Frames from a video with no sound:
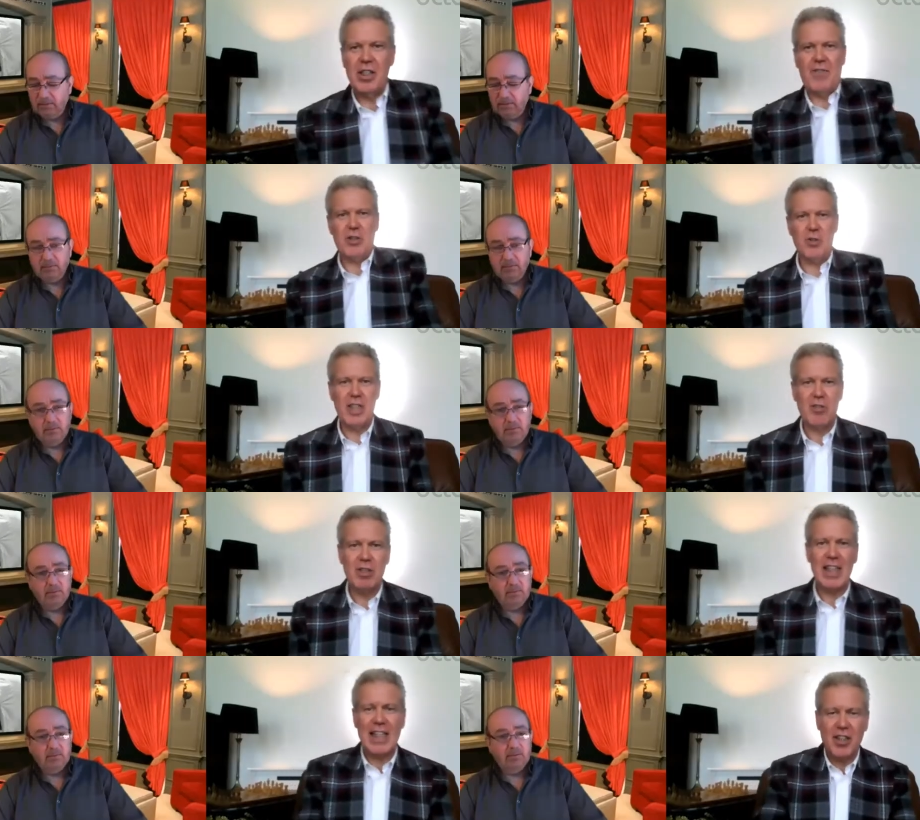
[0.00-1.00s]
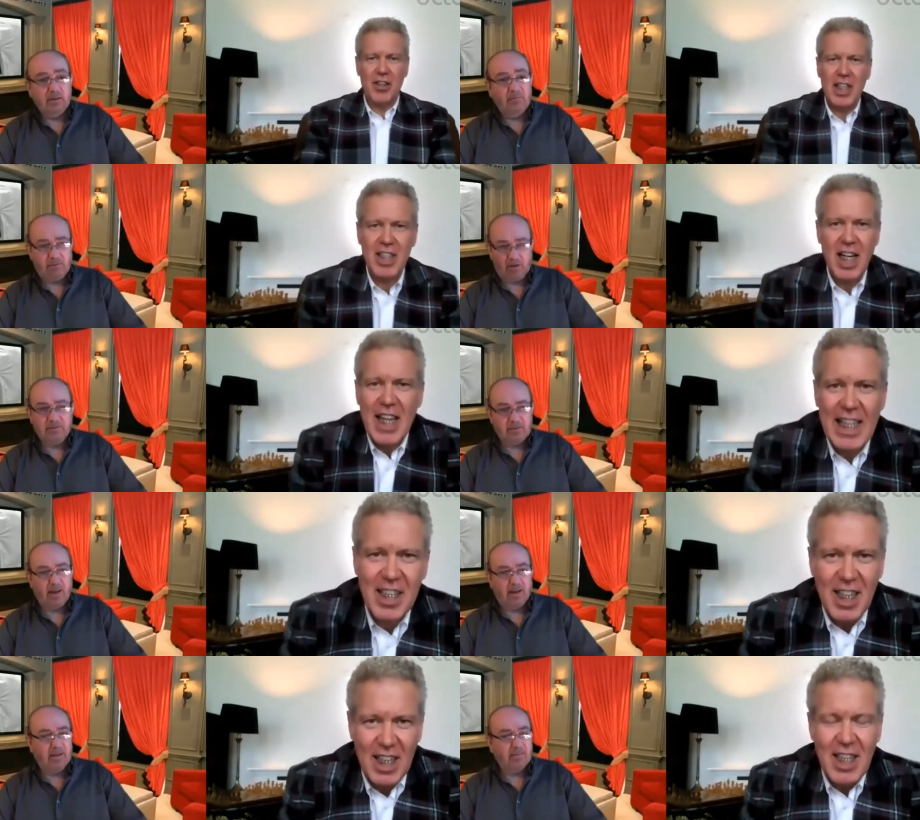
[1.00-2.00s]
Speaker 1: Official Secrets Act and things like oh, that.
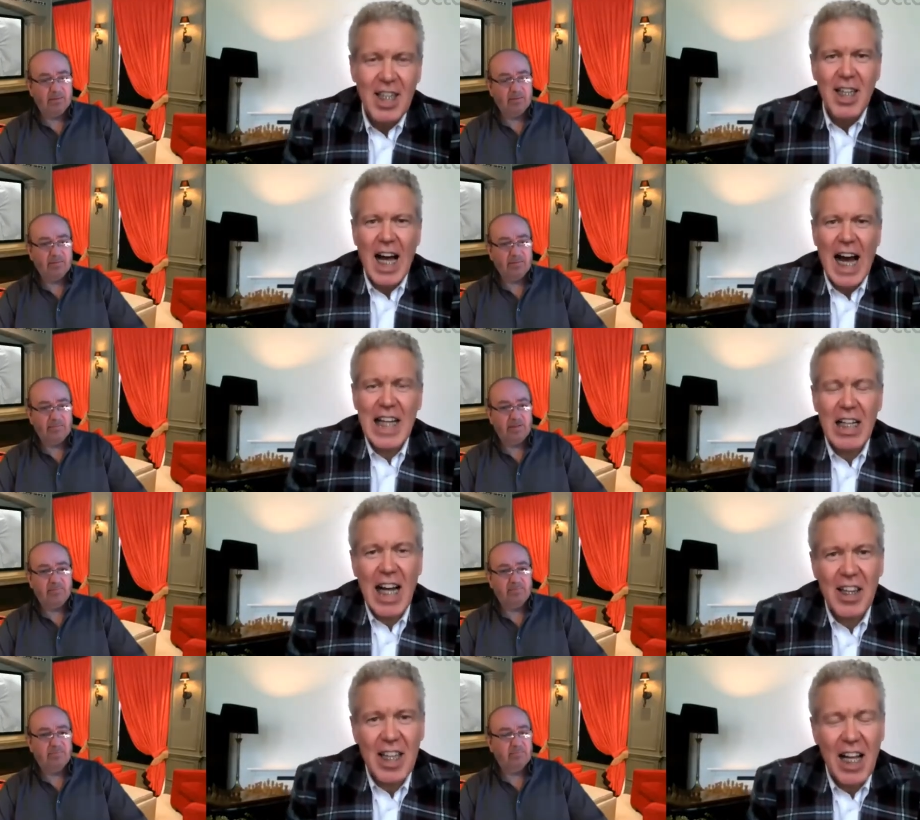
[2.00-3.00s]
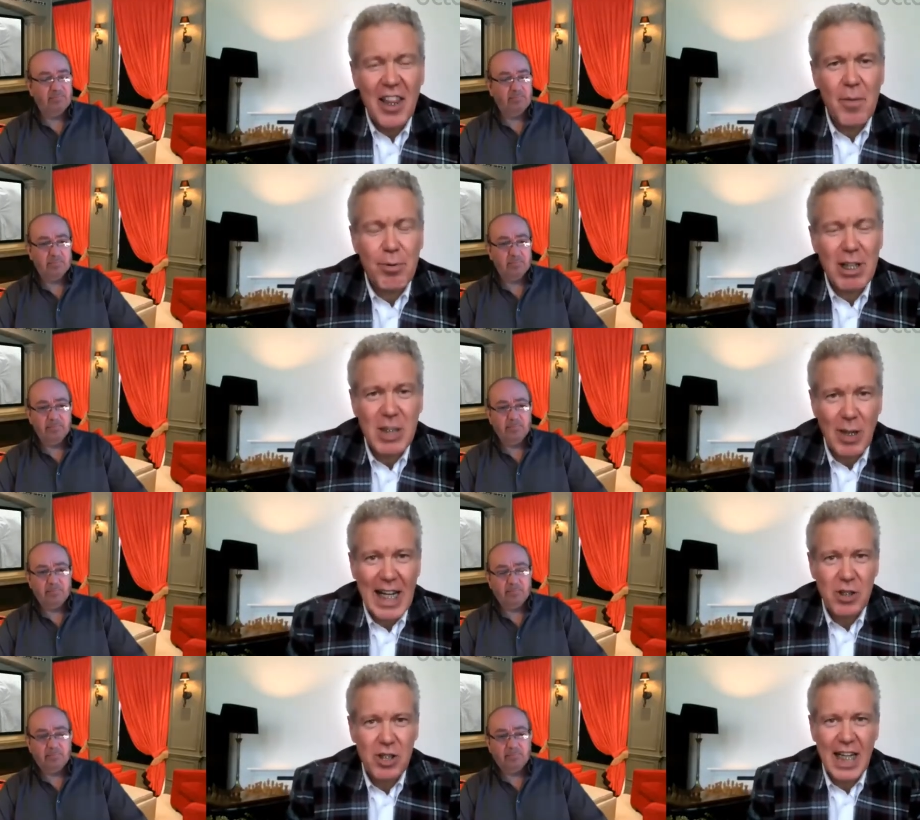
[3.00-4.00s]
Yeah and, and, and, and, the principle,
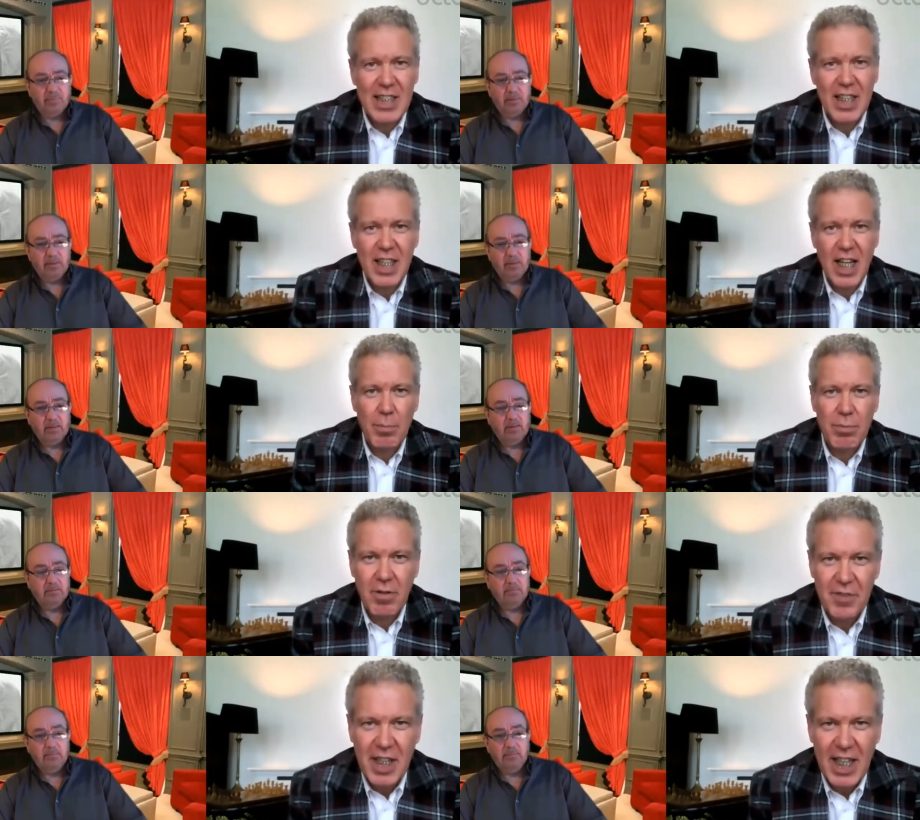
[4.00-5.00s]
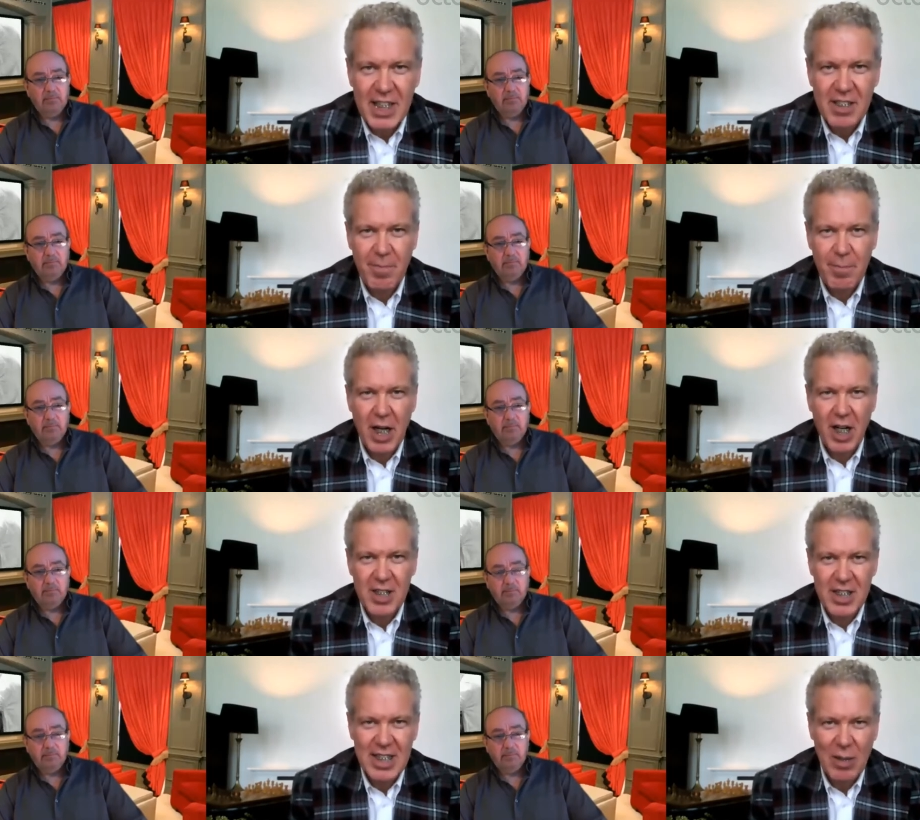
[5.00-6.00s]
as you say, is a number of years have
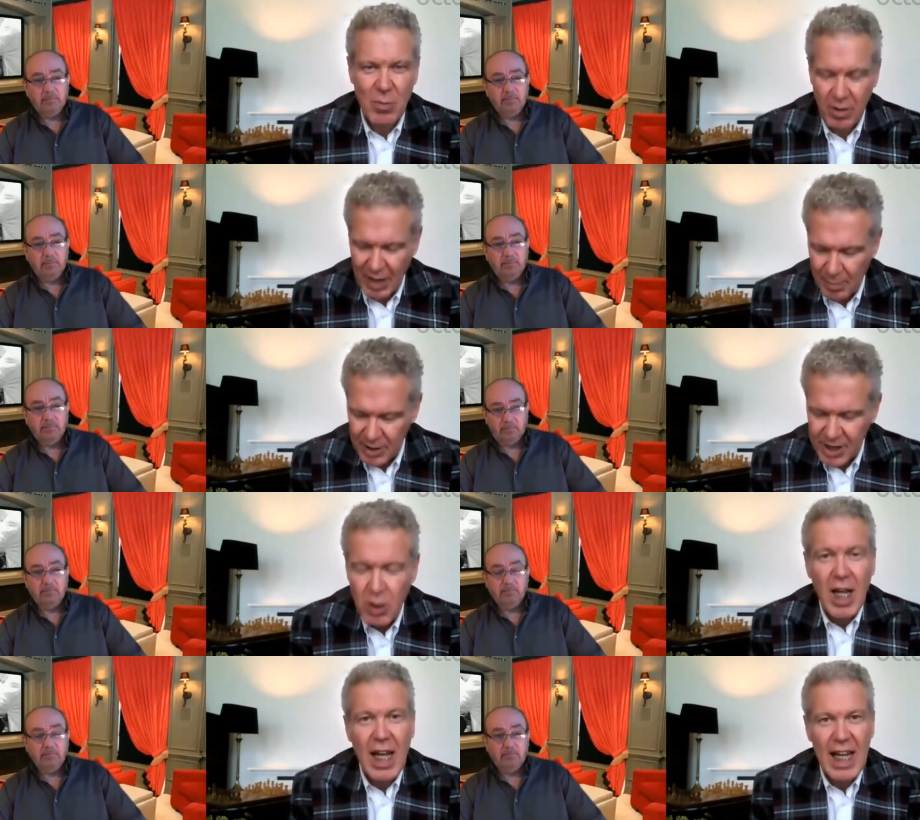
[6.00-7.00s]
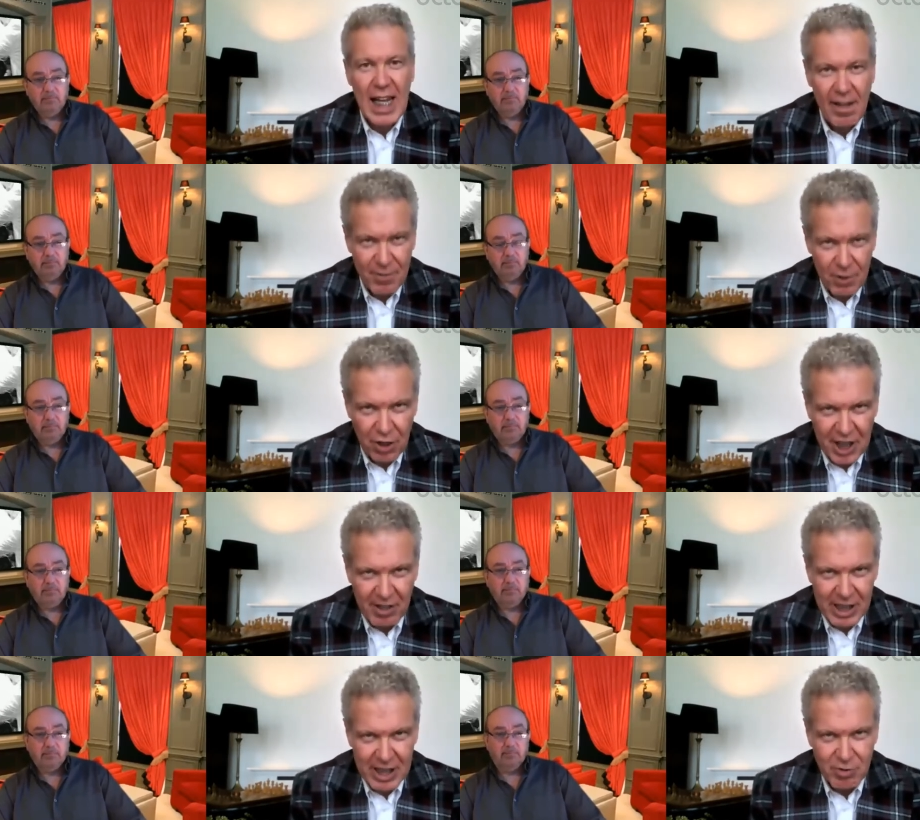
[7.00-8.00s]
passed since that would have happened. So, if your
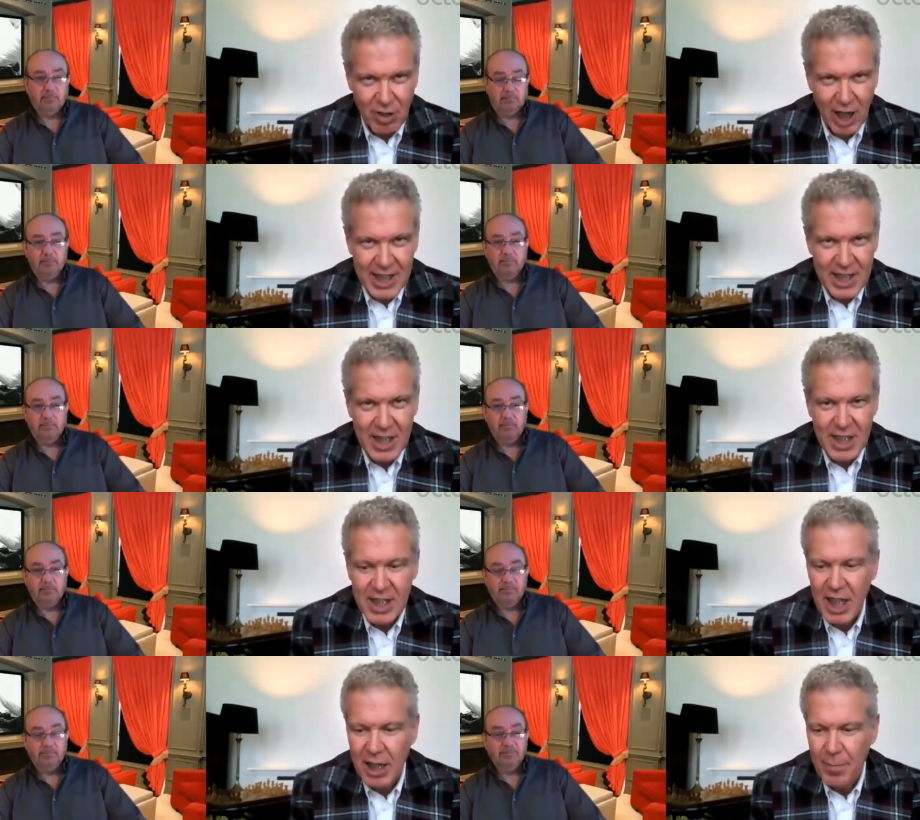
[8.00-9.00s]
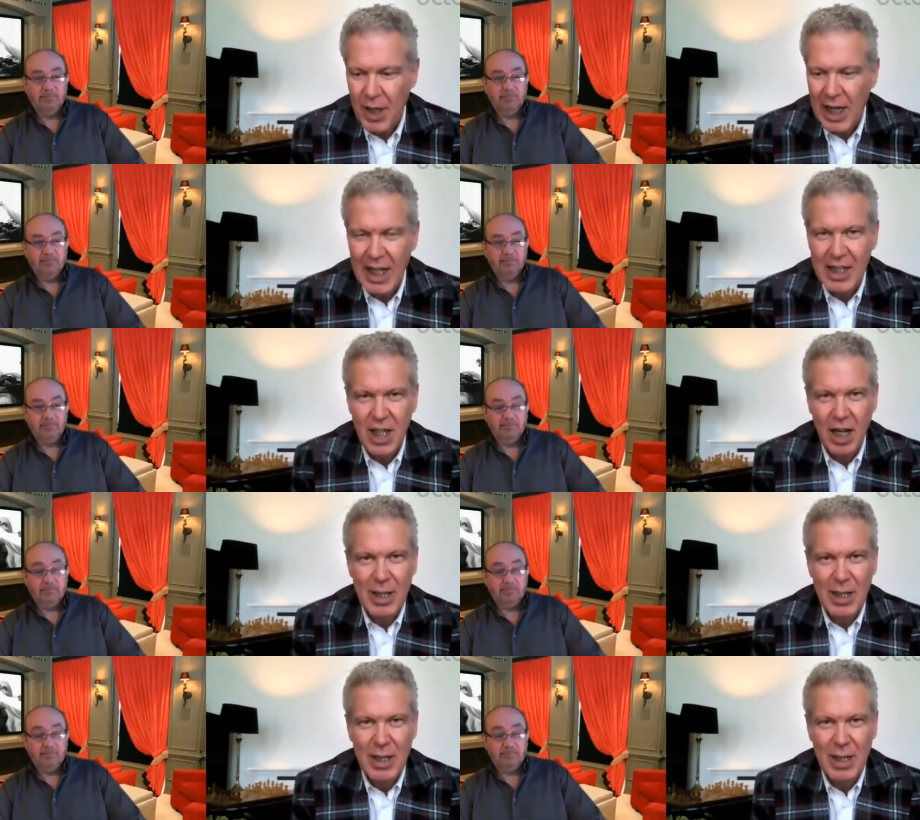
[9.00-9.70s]
theory is right, and um, as I